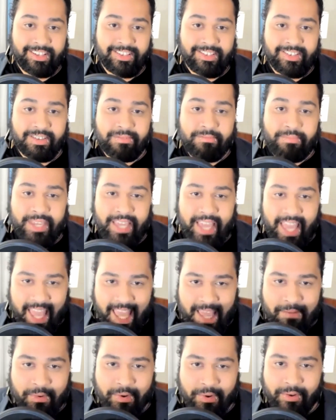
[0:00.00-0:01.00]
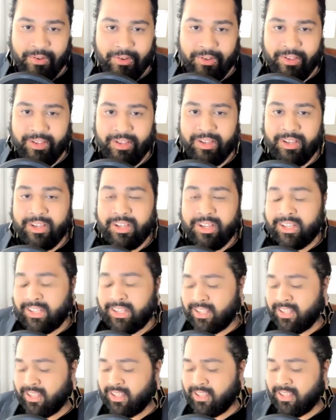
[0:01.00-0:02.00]
to be able
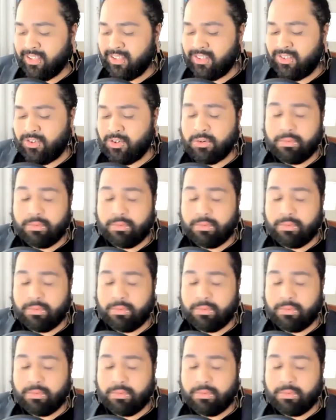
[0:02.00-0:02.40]
to